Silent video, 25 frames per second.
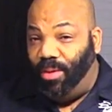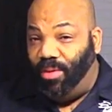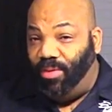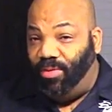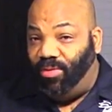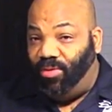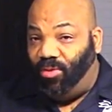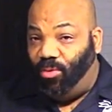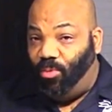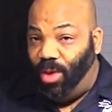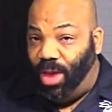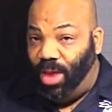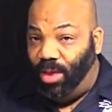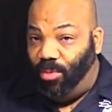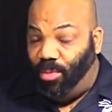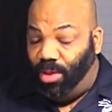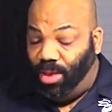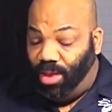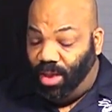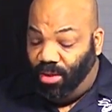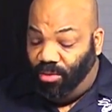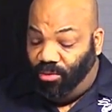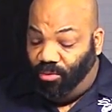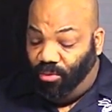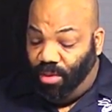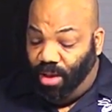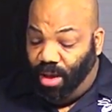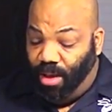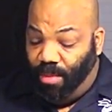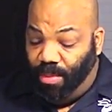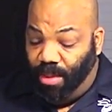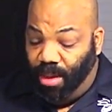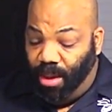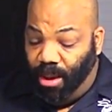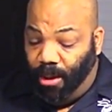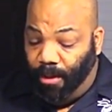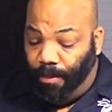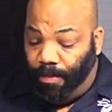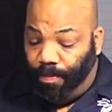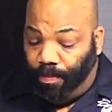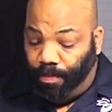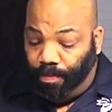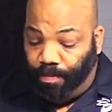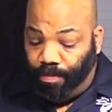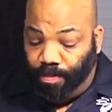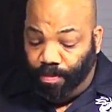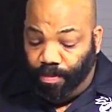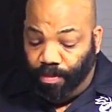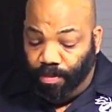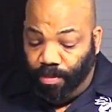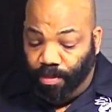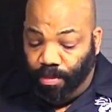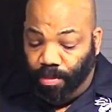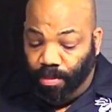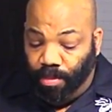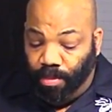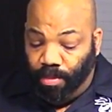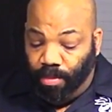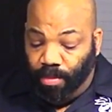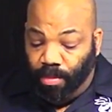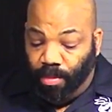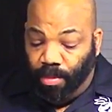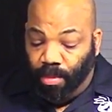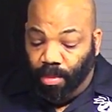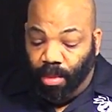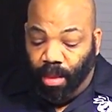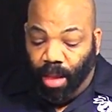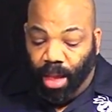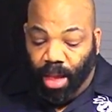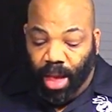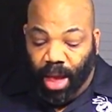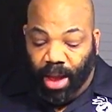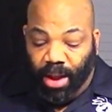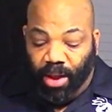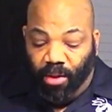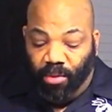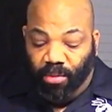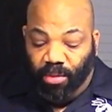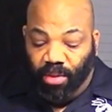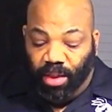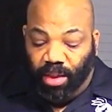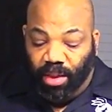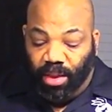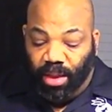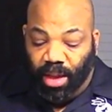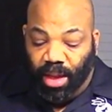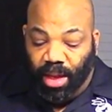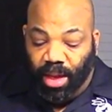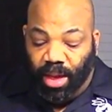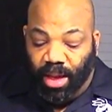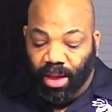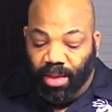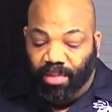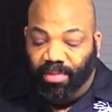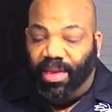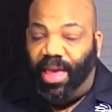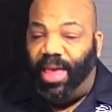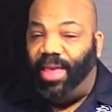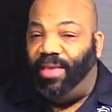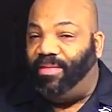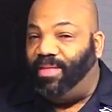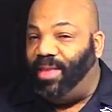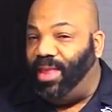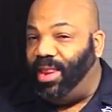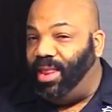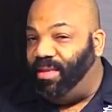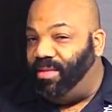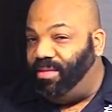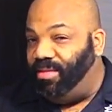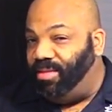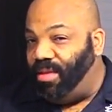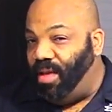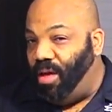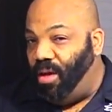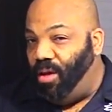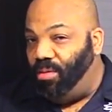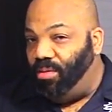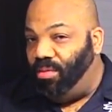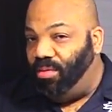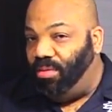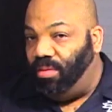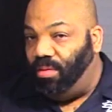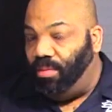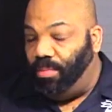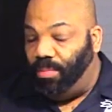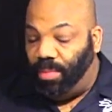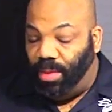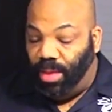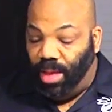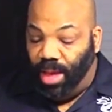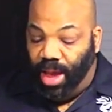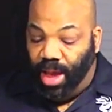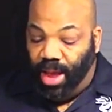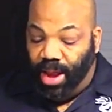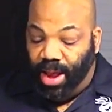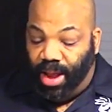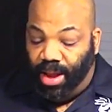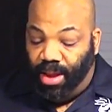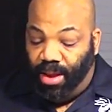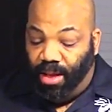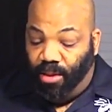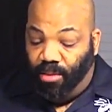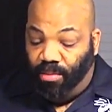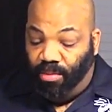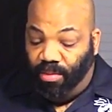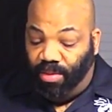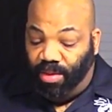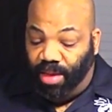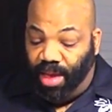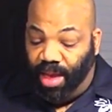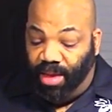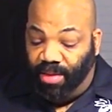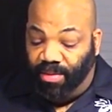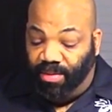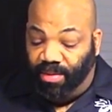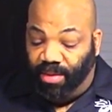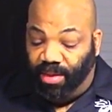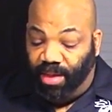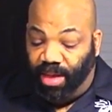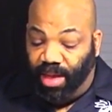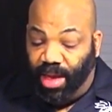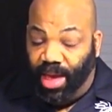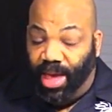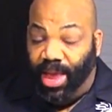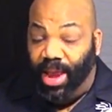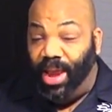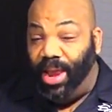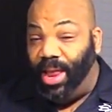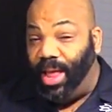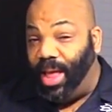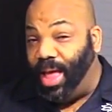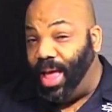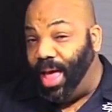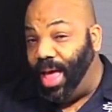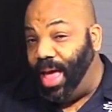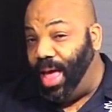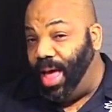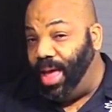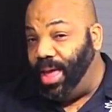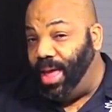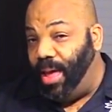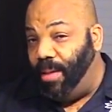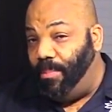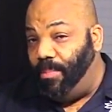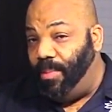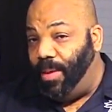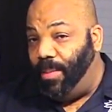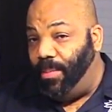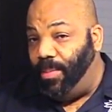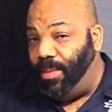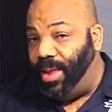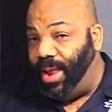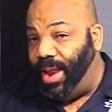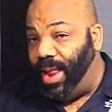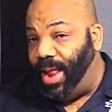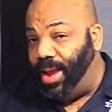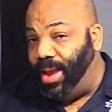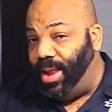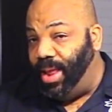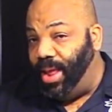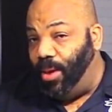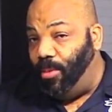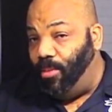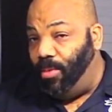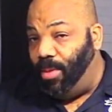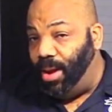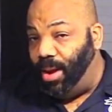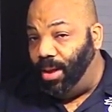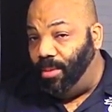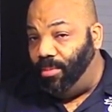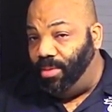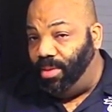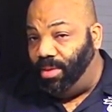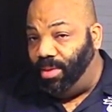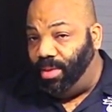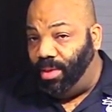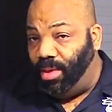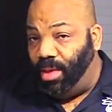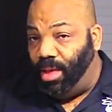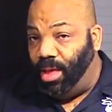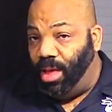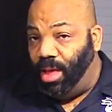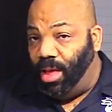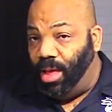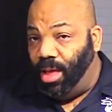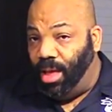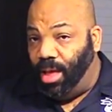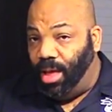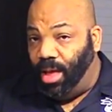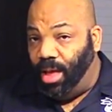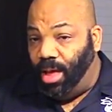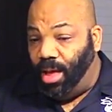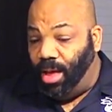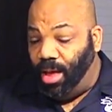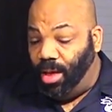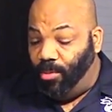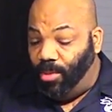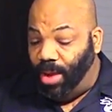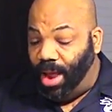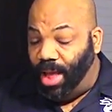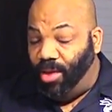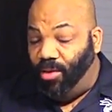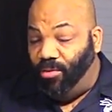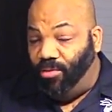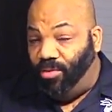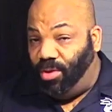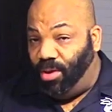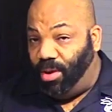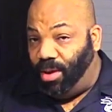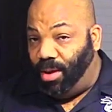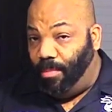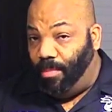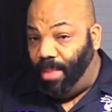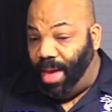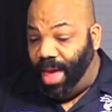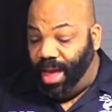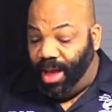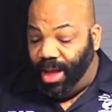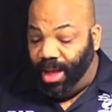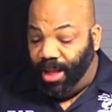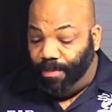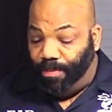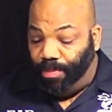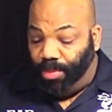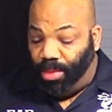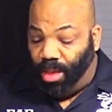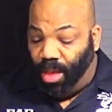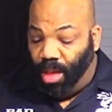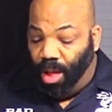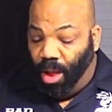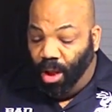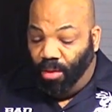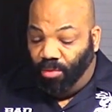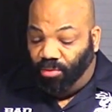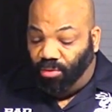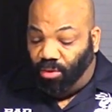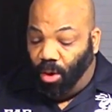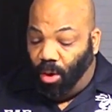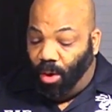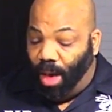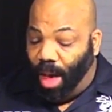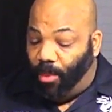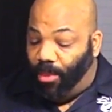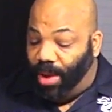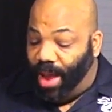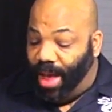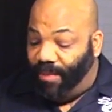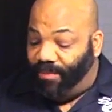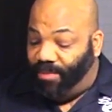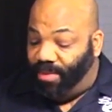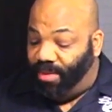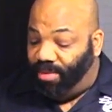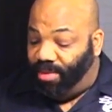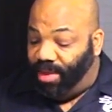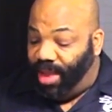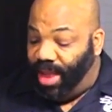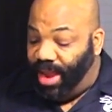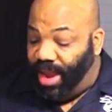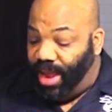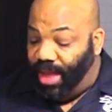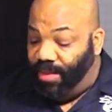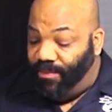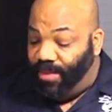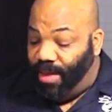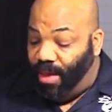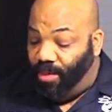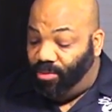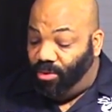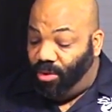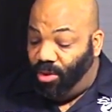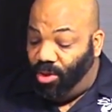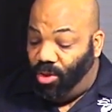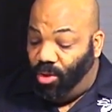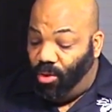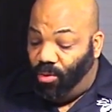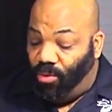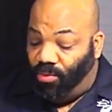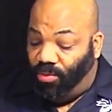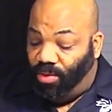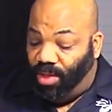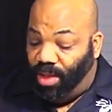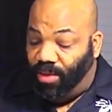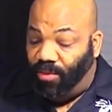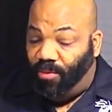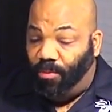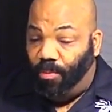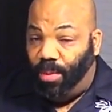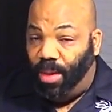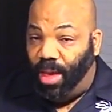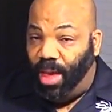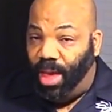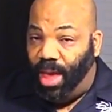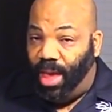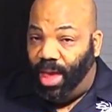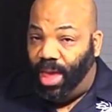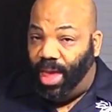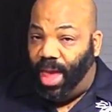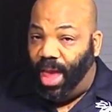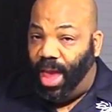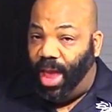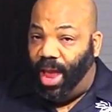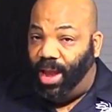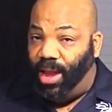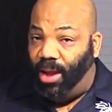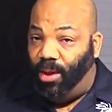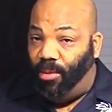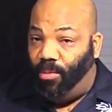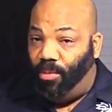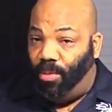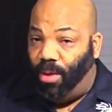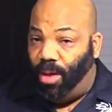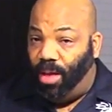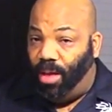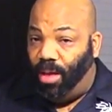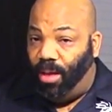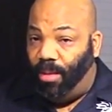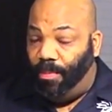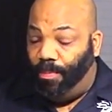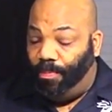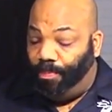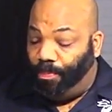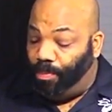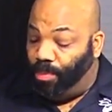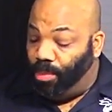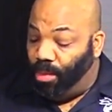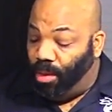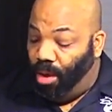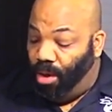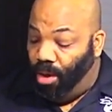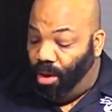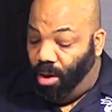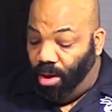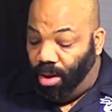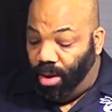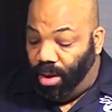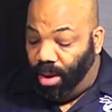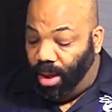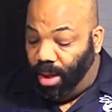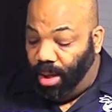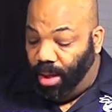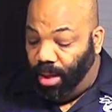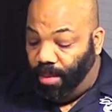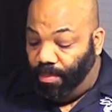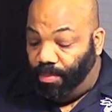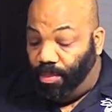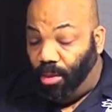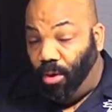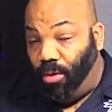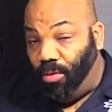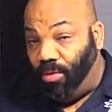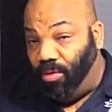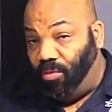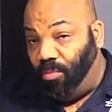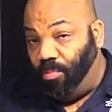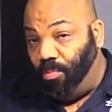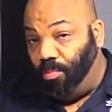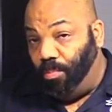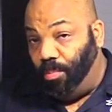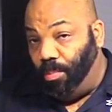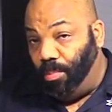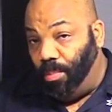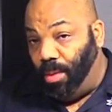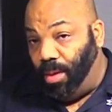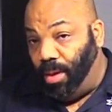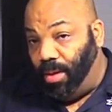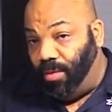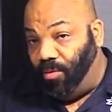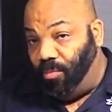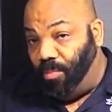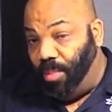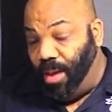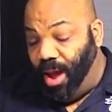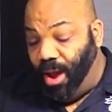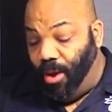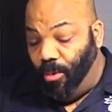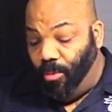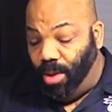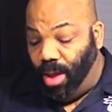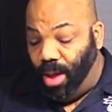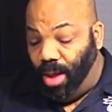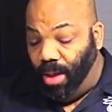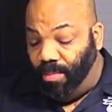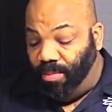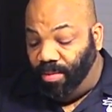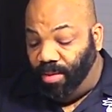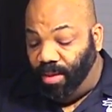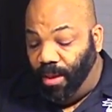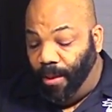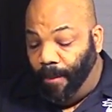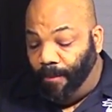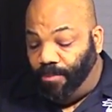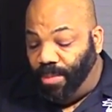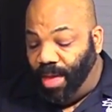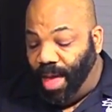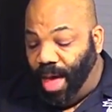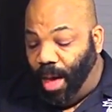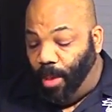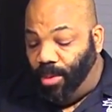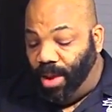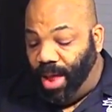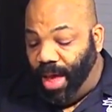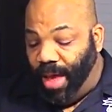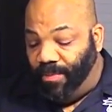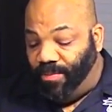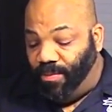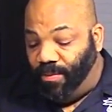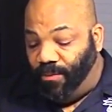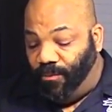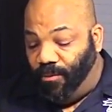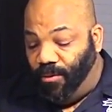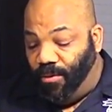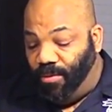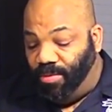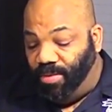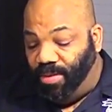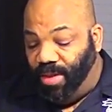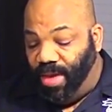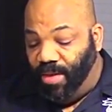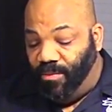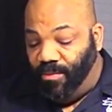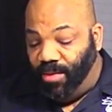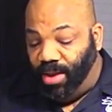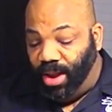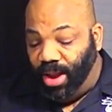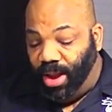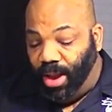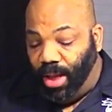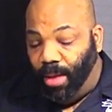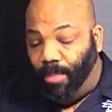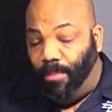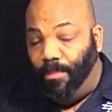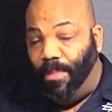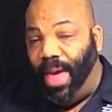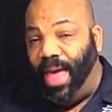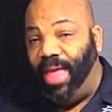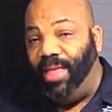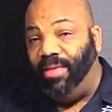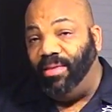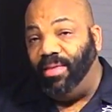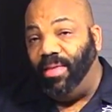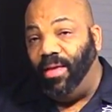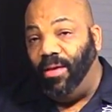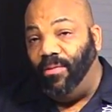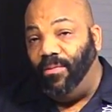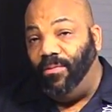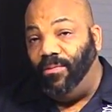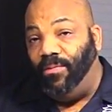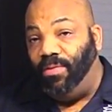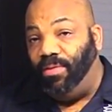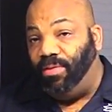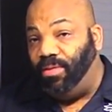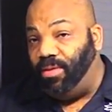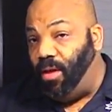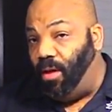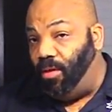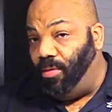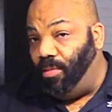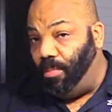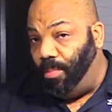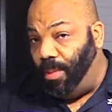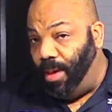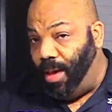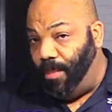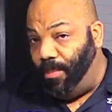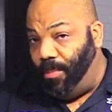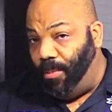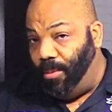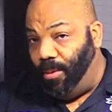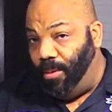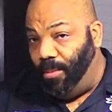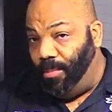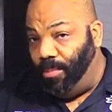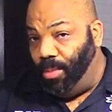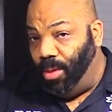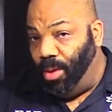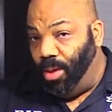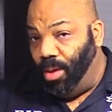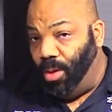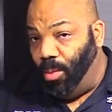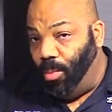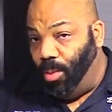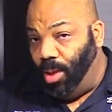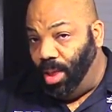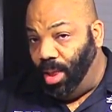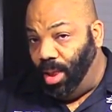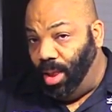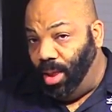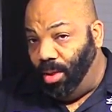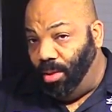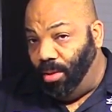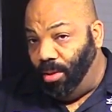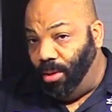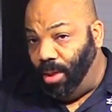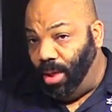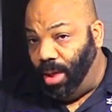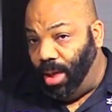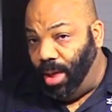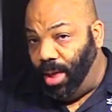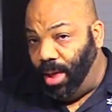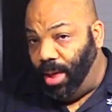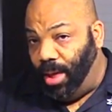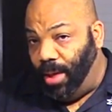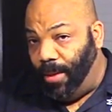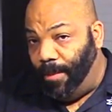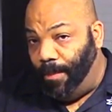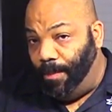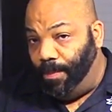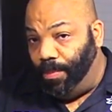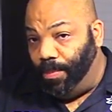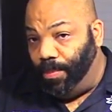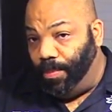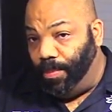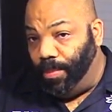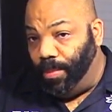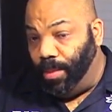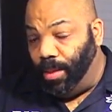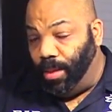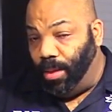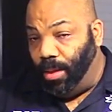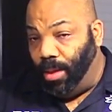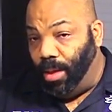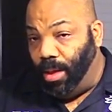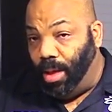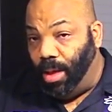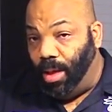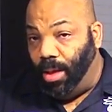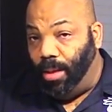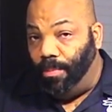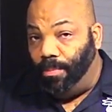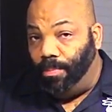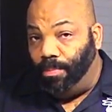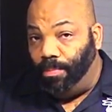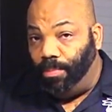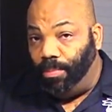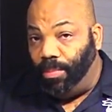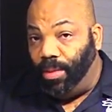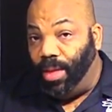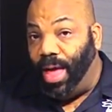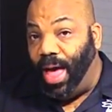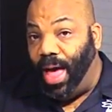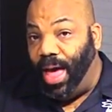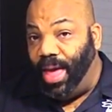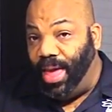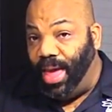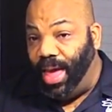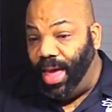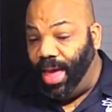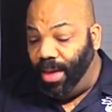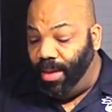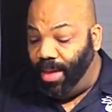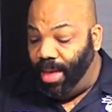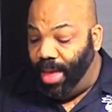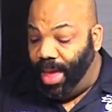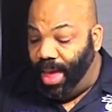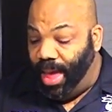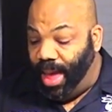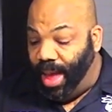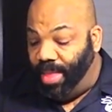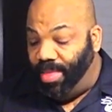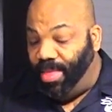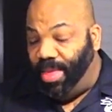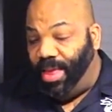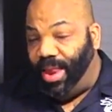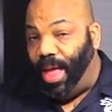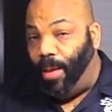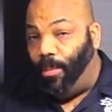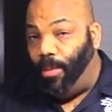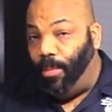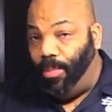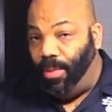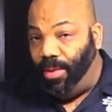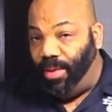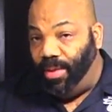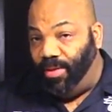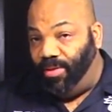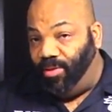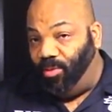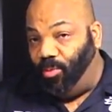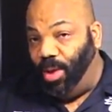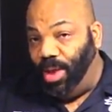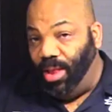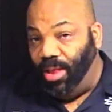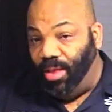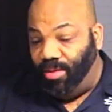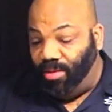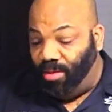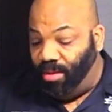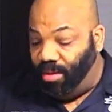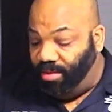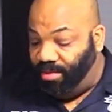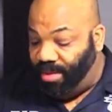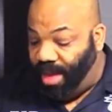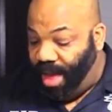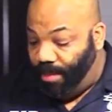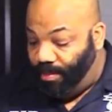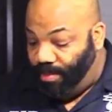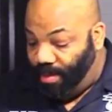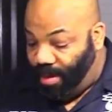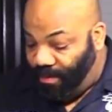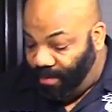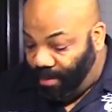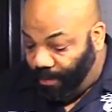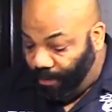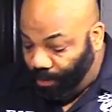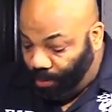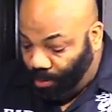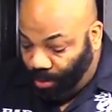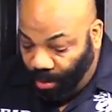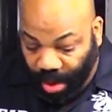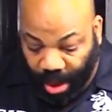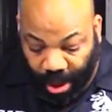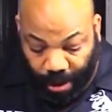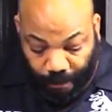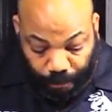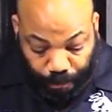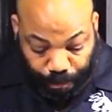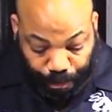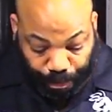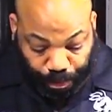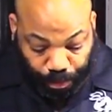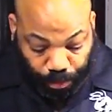is sweet with this rub here, I don't taste any salt, and I don't taste any of the cayenne pepper that I did when I used it on the bacon. So I would have to say that if I was going to use this pig candy rub on spare ribs, I would have to first give it a base of salt and pepper with a little cayenne, and then I would put the sweetness on top of it. Okay.